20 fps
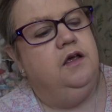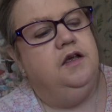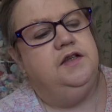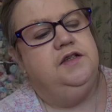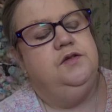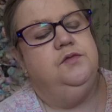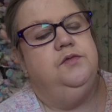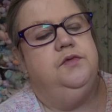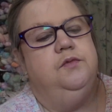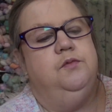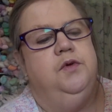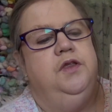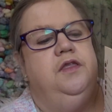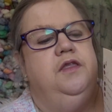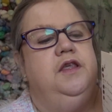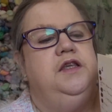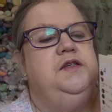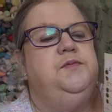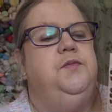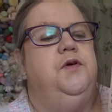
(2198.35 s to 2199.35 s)
So with
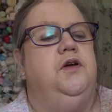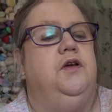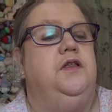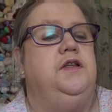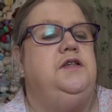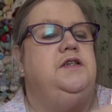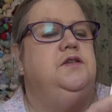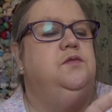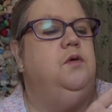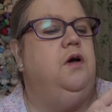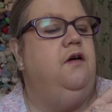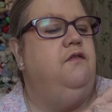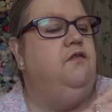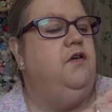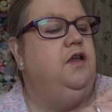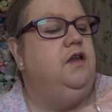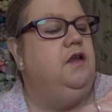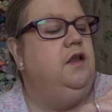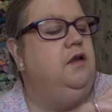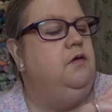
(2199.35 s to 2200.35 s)
this book, and this is why I
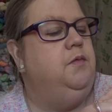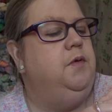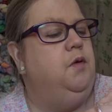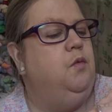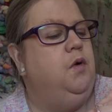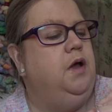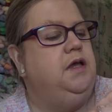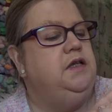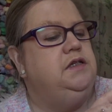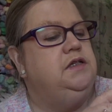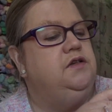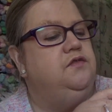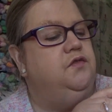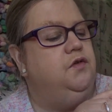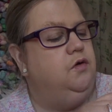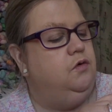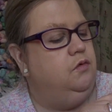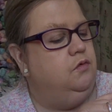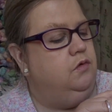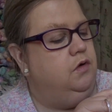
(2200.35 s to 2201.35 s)
find it a little bit
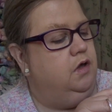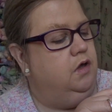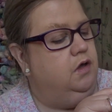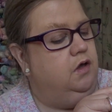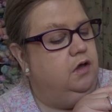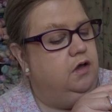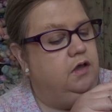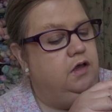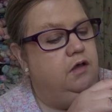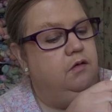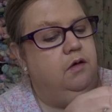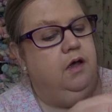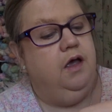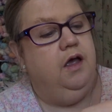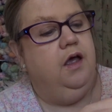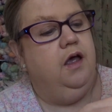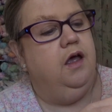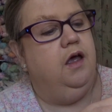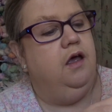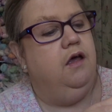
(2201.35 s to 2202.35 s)
wasteful, you
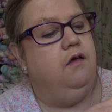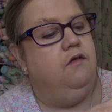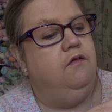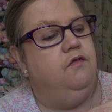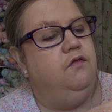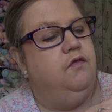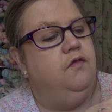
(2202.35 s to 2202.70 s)
have